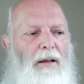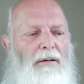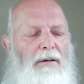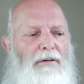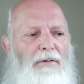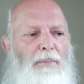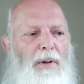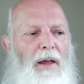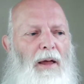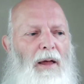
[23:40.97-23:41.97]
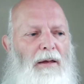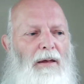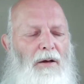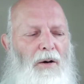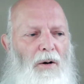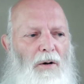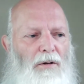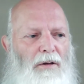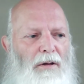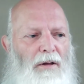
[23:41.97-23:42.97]
display
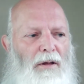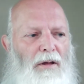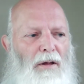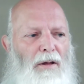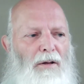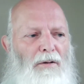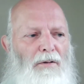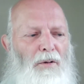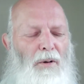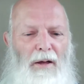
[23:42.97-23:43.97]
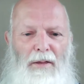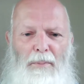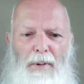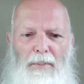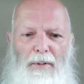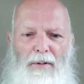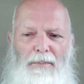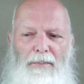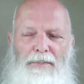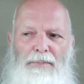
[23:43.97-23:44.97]
God to other
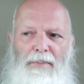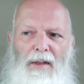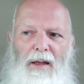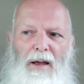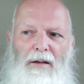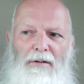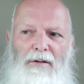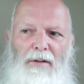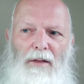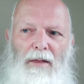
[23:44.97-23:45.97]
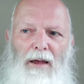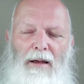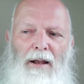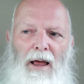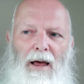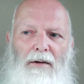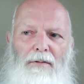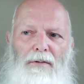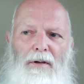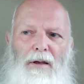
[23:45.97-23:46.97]
people, and so that they can
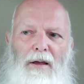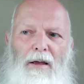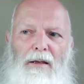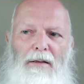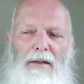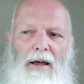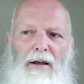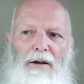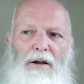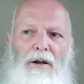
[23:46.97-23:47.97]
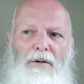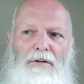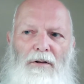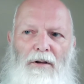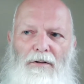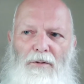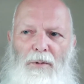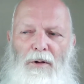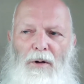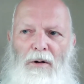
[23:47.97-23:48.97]
have that closeness
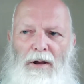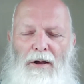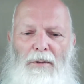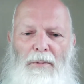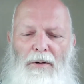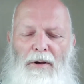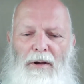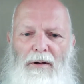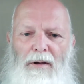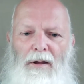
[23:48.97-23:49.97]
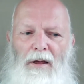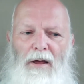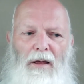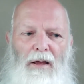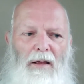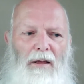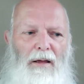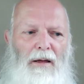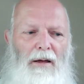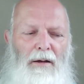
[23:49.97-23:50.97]
with God in communion
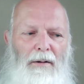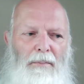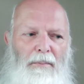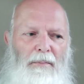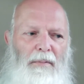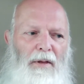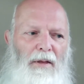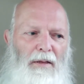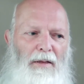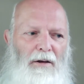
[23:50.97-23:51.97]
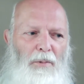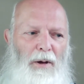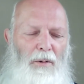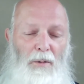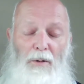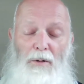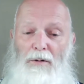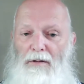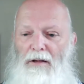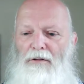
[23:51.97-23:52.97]
that we all
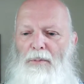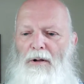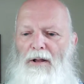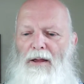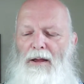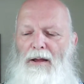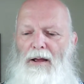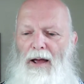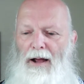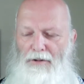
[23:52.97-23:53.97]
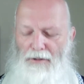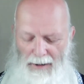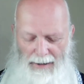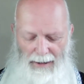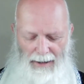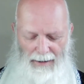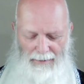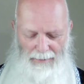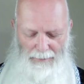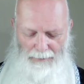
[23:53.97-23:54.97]
desperately actually need.
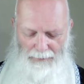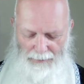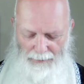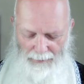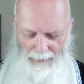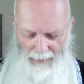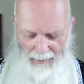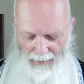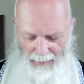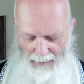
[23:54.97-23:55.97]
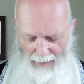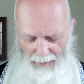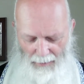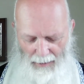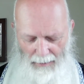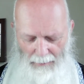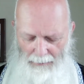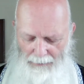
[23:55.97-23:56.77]
Okay?